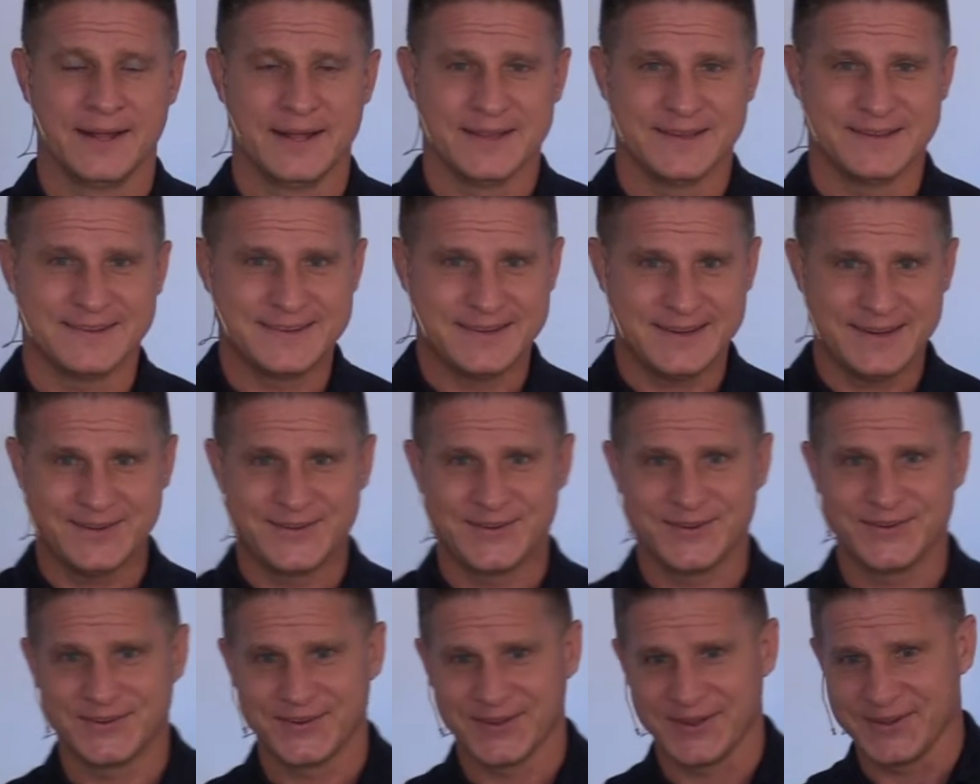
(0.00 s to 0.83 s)
This
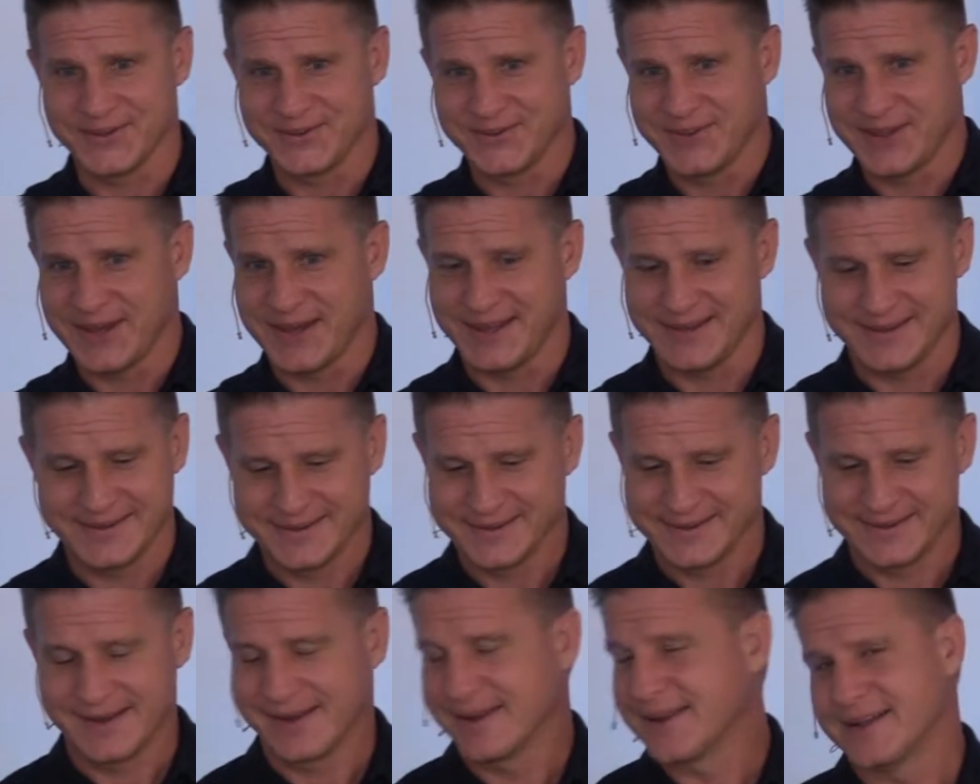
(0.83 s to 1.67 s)
teaches us that
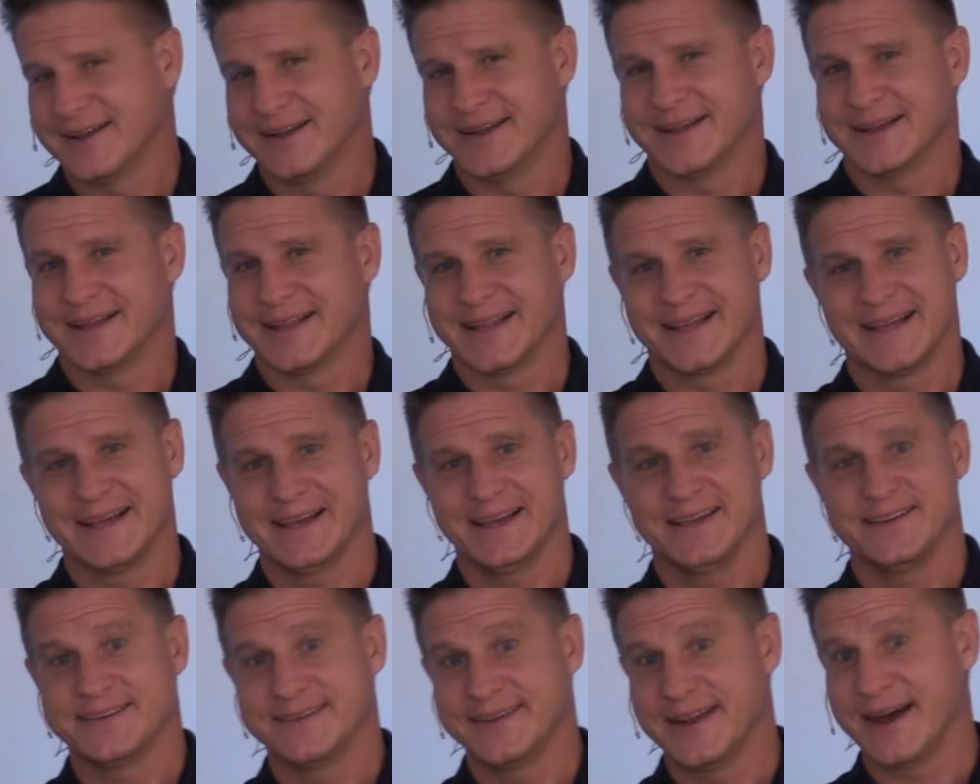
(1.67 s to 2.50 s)

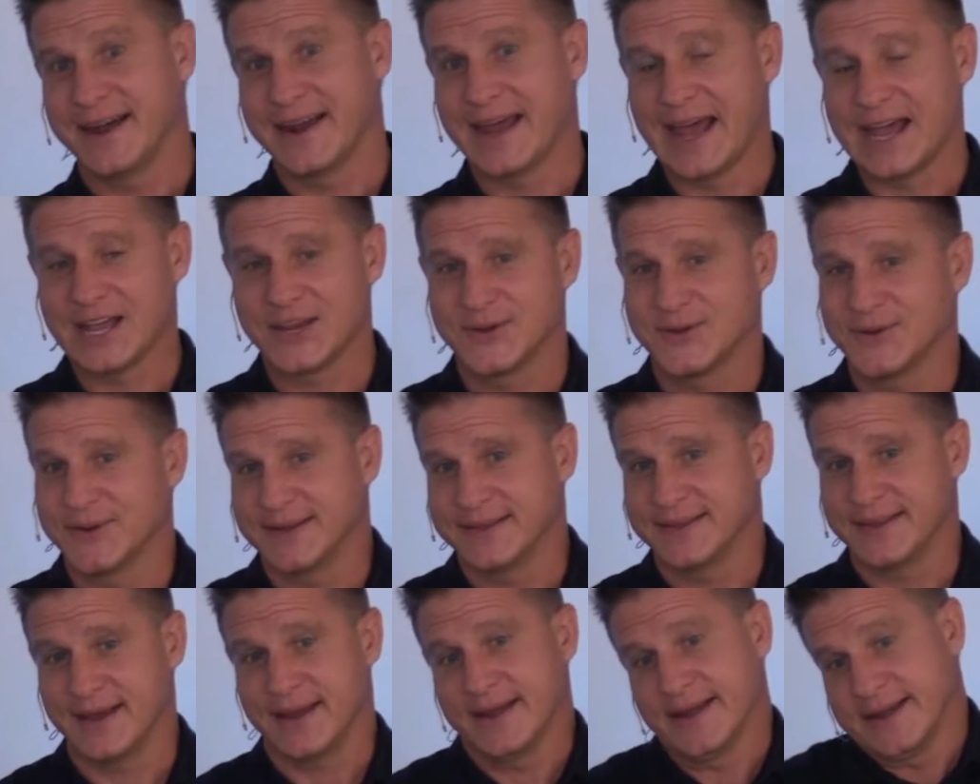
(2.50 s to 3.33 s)
it's not
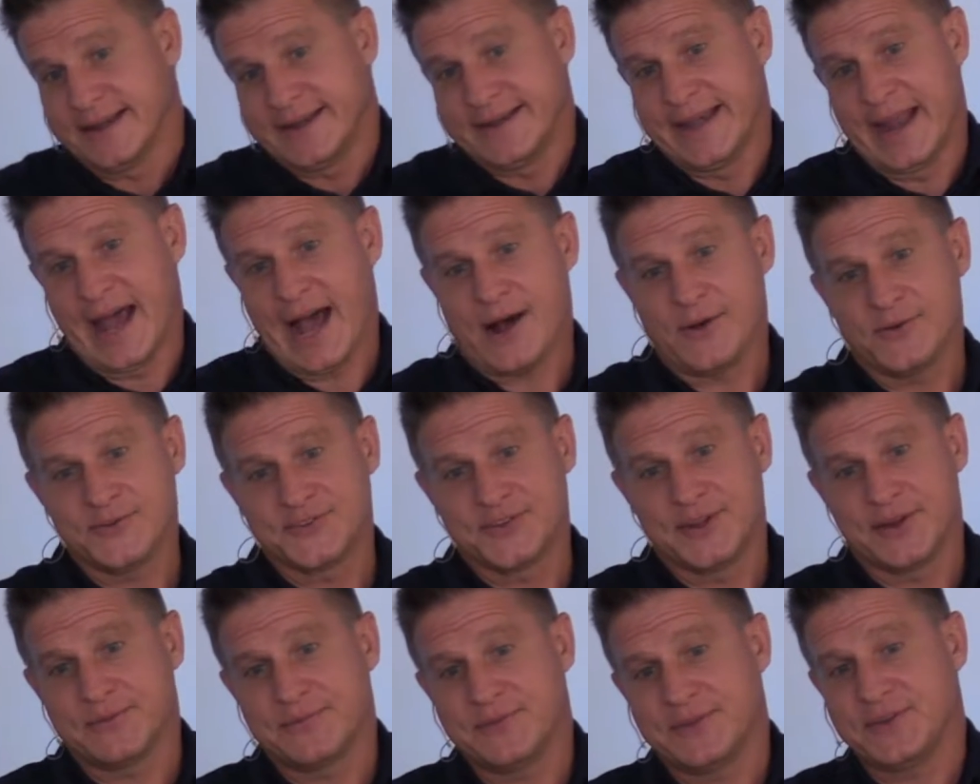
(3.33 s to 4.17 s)
accurate that now
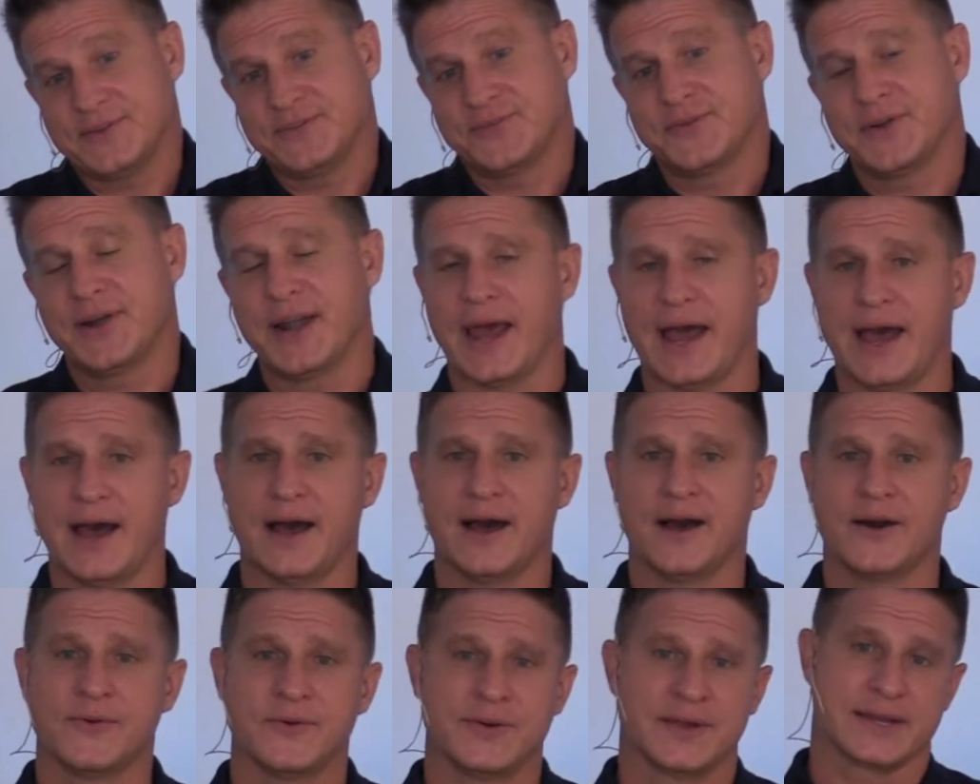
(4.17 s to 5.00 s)
stuff is for
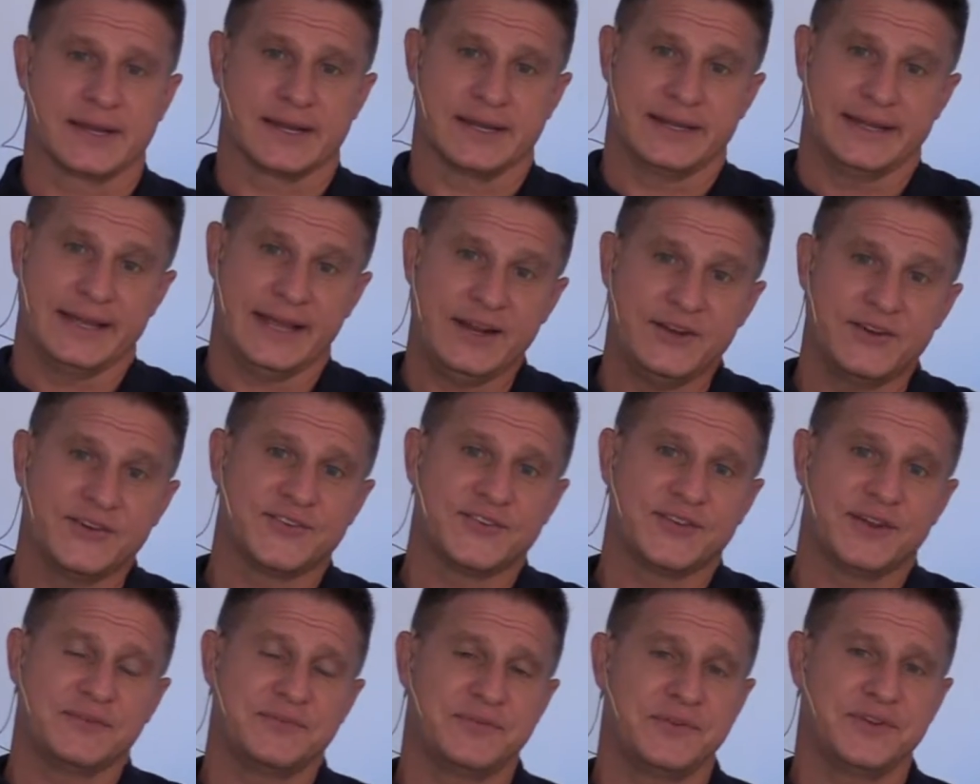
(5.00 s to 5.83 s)
now and later
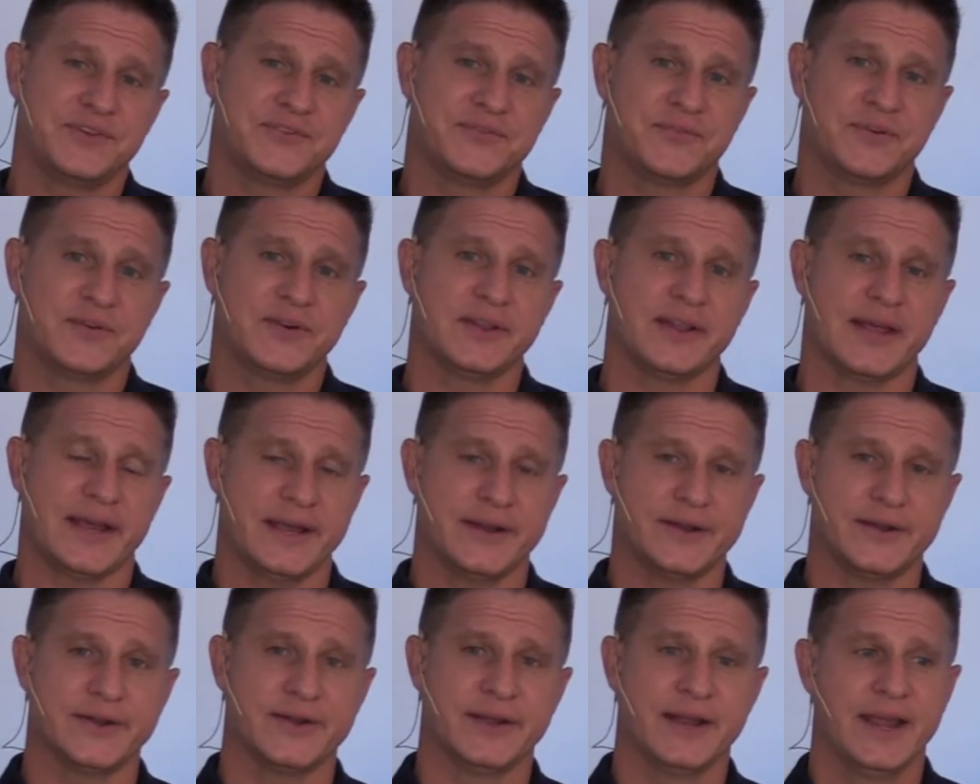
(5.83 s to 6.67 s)
stuff is for
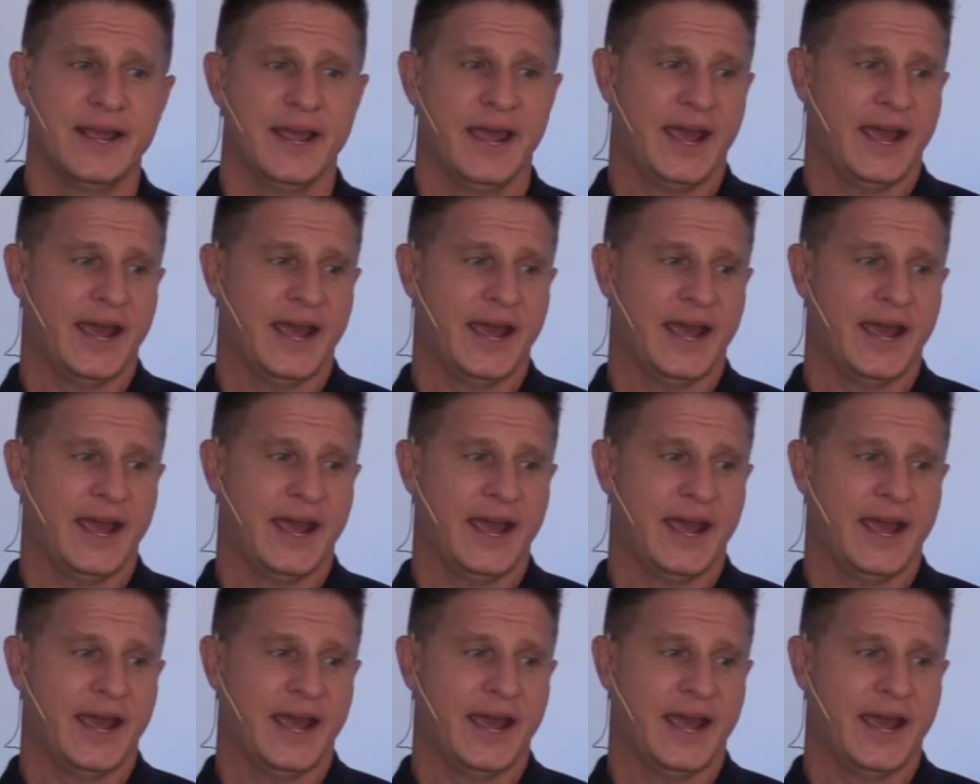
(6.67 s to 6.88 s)
later,